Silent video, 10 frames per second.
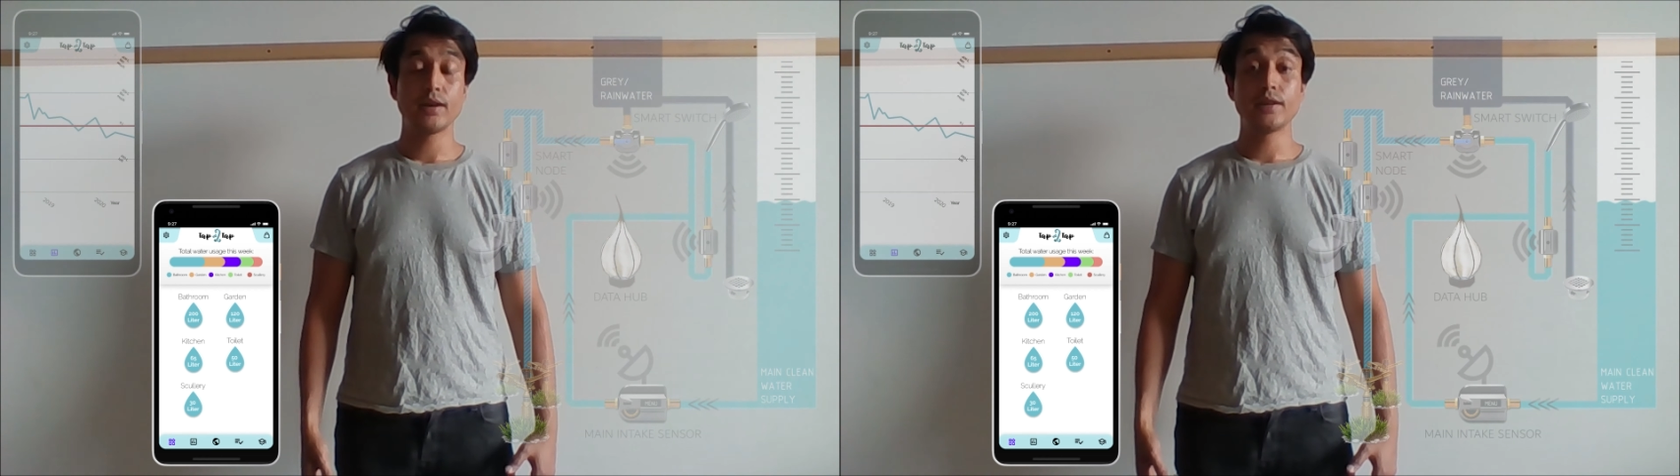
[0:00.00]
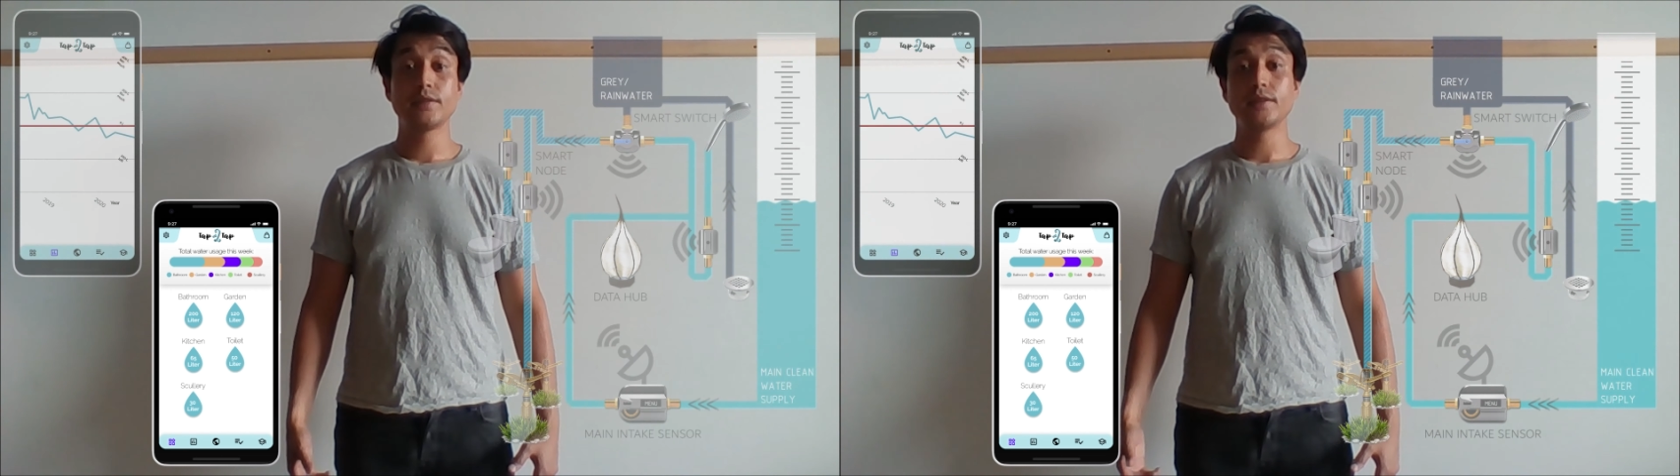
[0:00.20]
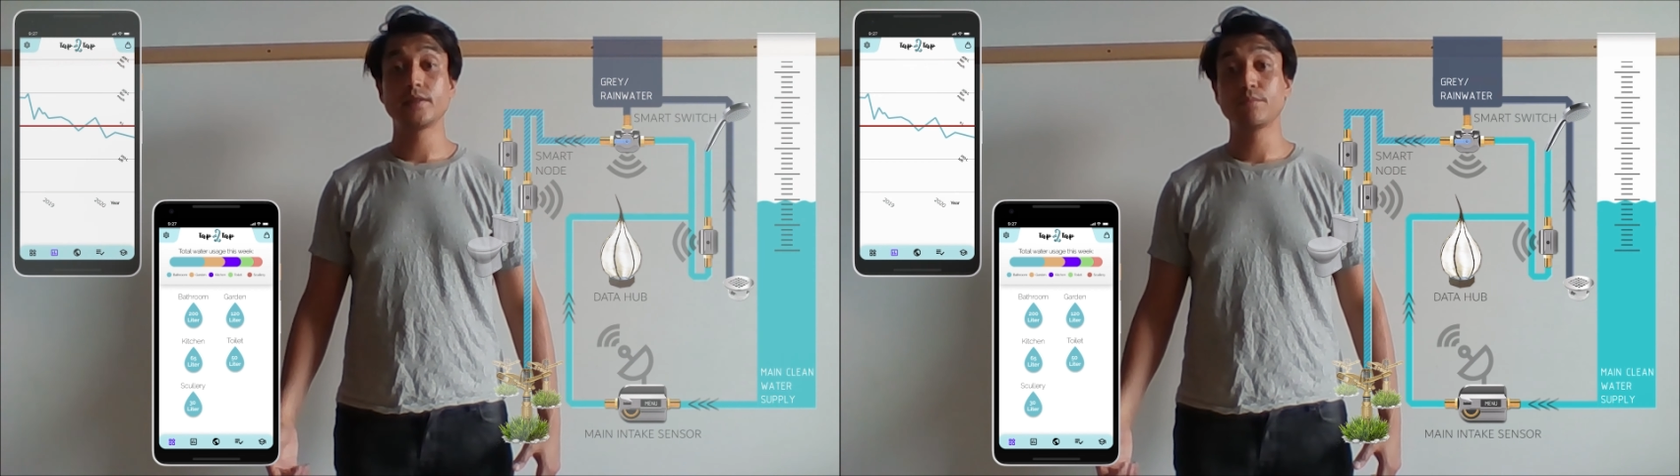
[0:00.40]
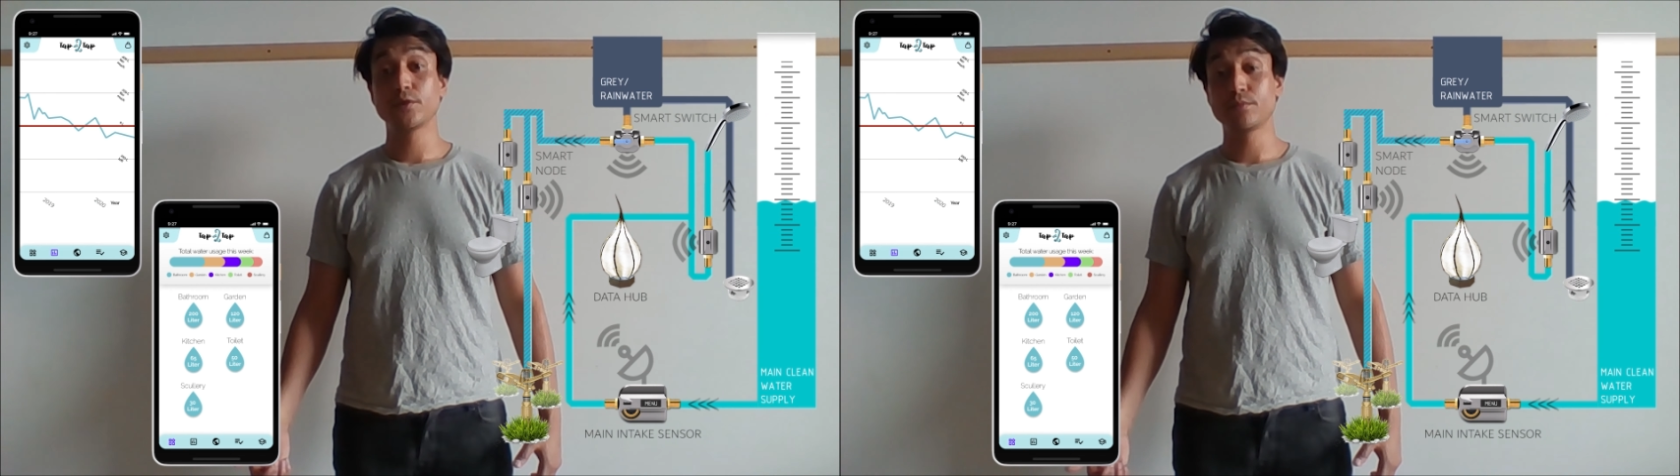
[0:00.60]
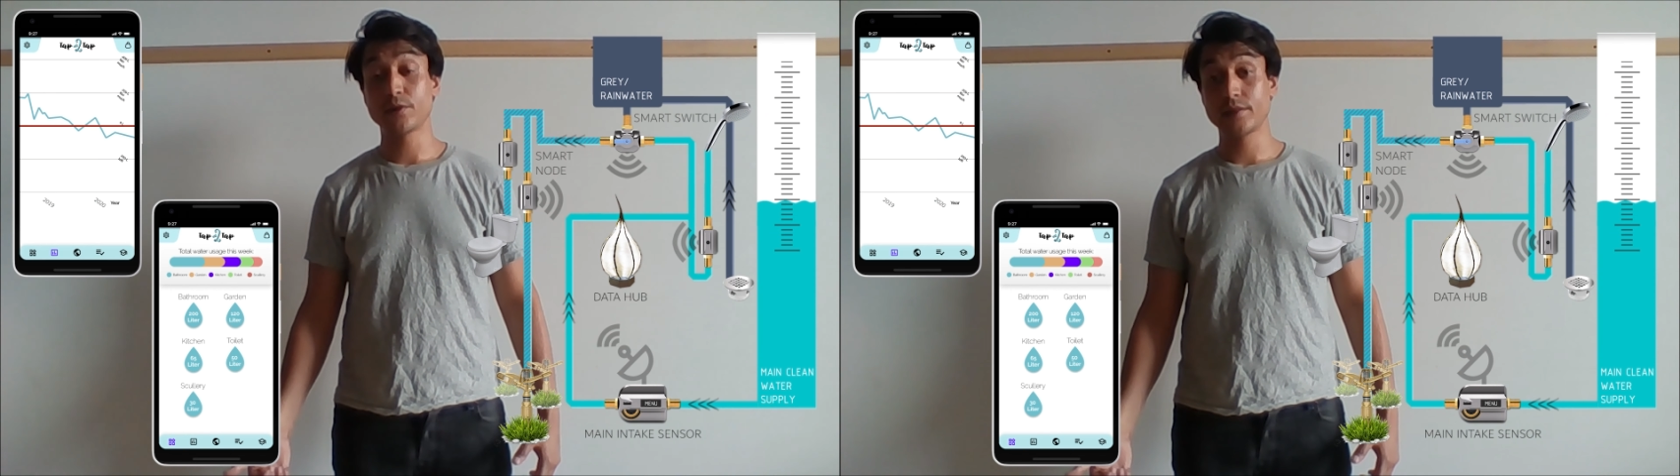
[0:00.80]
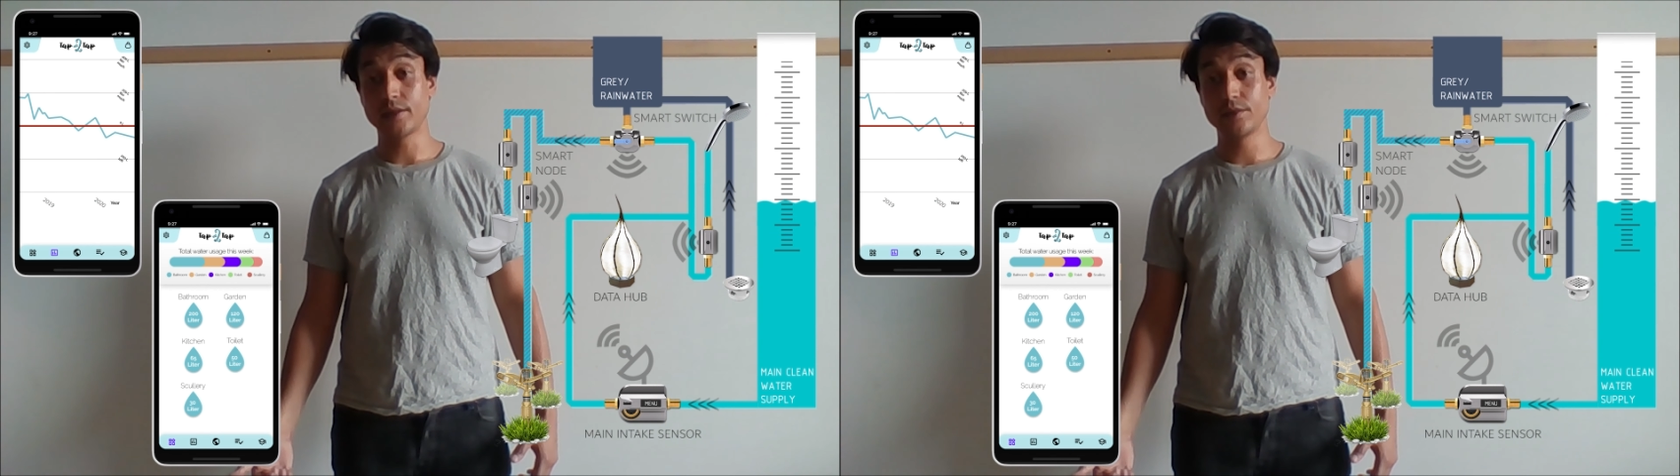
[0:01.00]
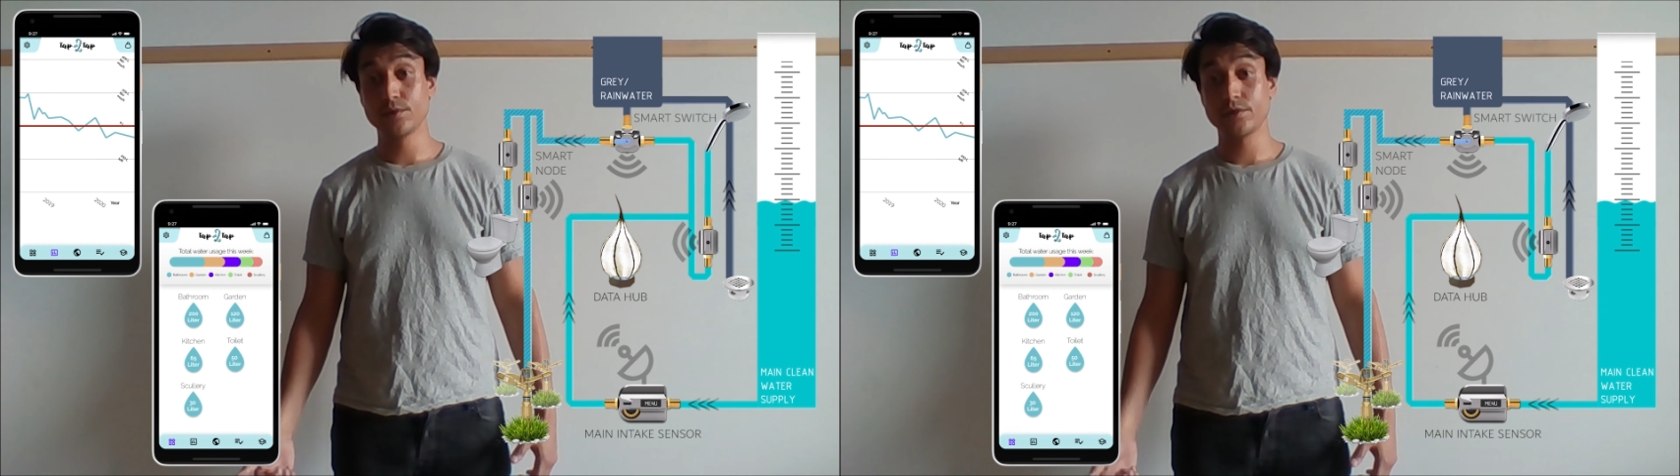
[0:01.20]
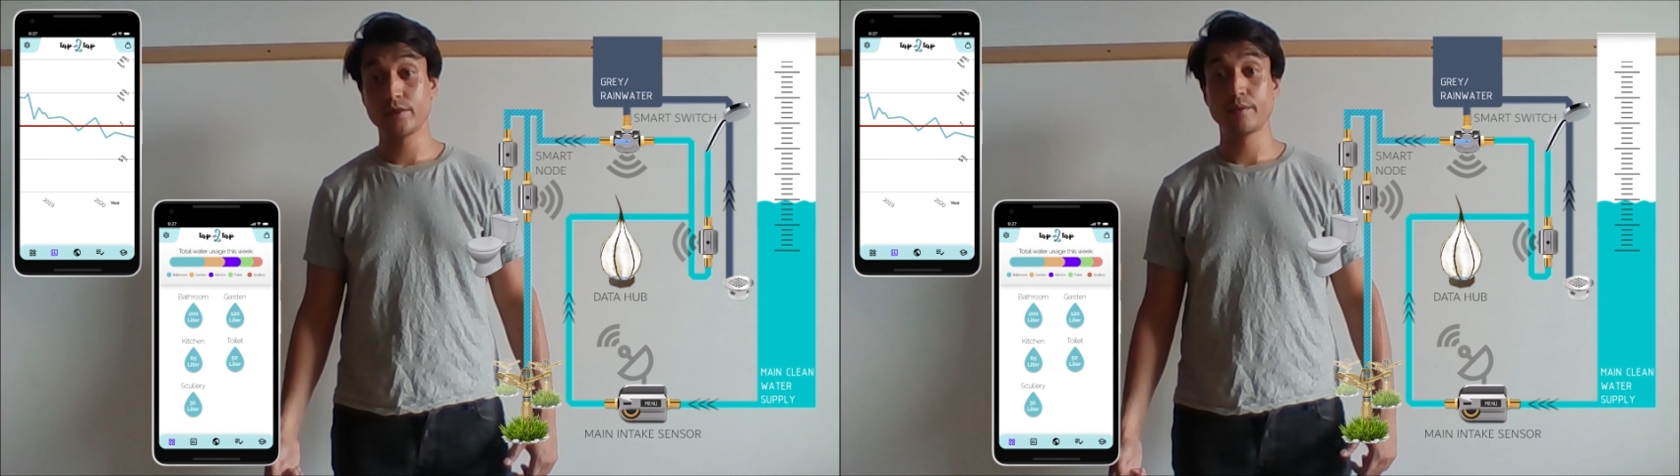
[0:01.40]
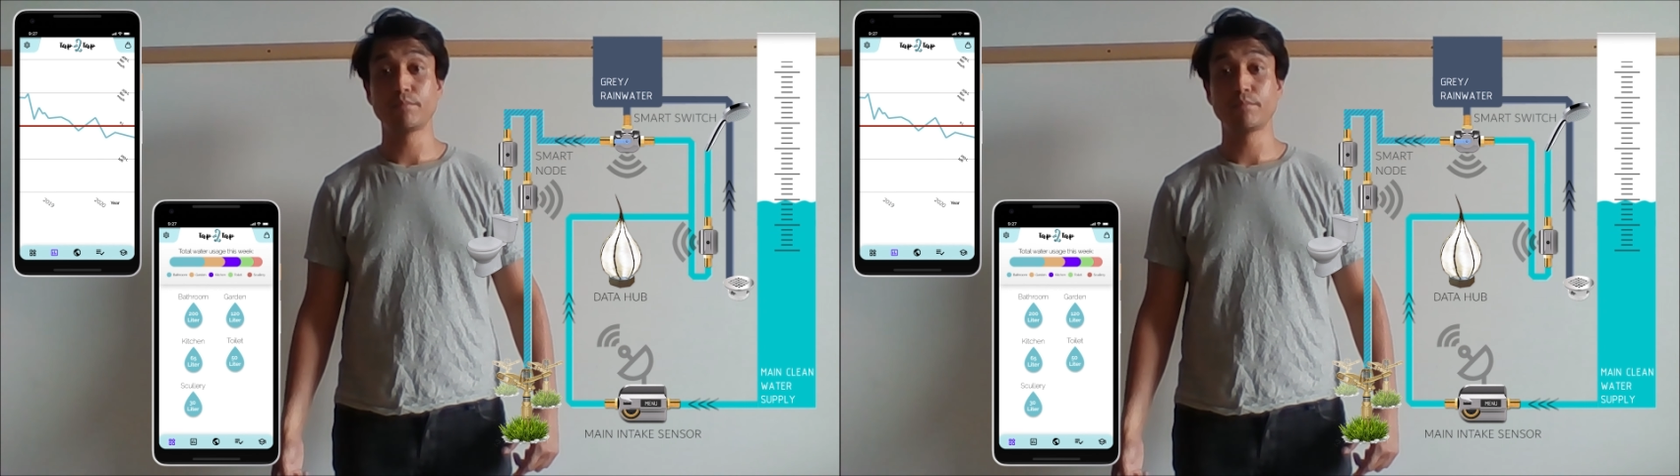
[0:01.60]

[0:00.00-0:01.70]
a system of smart sensors